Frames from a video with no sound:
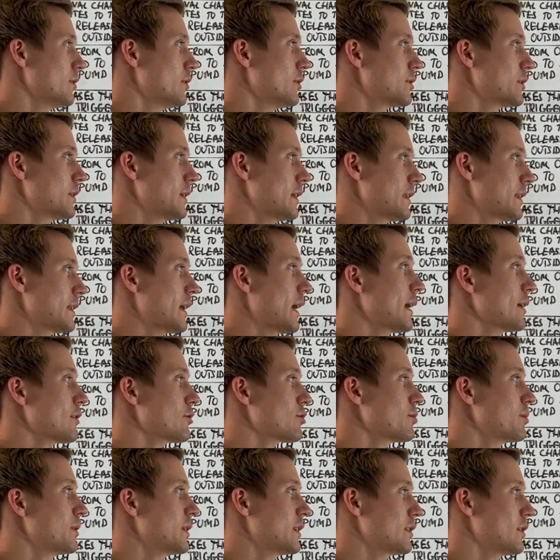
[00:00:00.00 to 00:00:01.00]
or
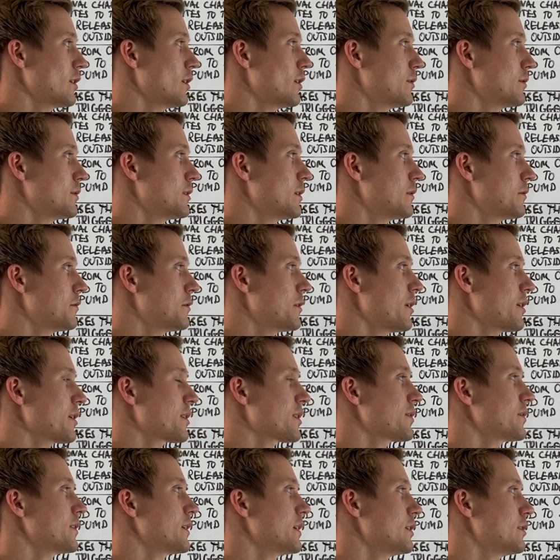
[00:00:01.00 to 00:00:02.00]
attachment of the
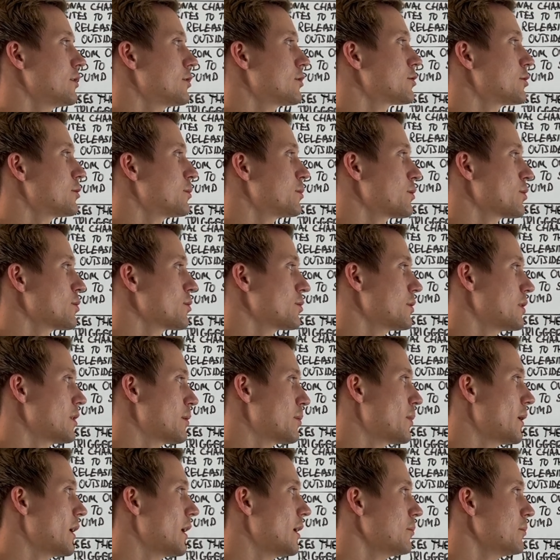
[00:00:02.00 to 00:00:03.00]
phosphate group to the
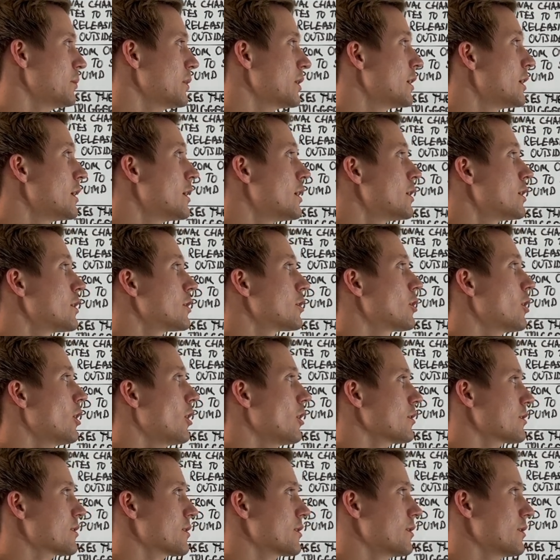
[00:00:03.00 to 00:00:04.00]
pump
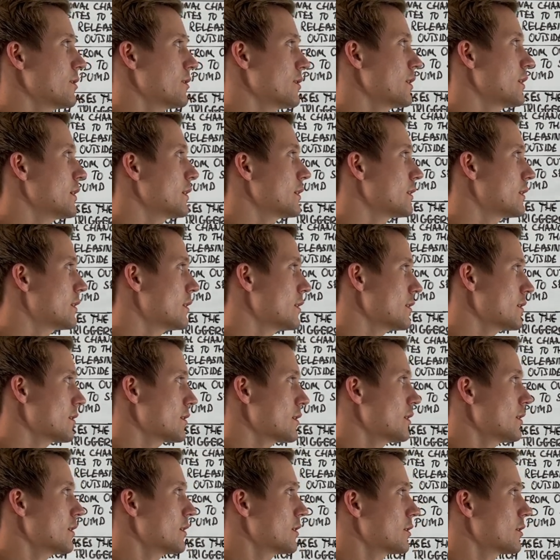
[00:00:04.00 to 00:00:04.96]
causes this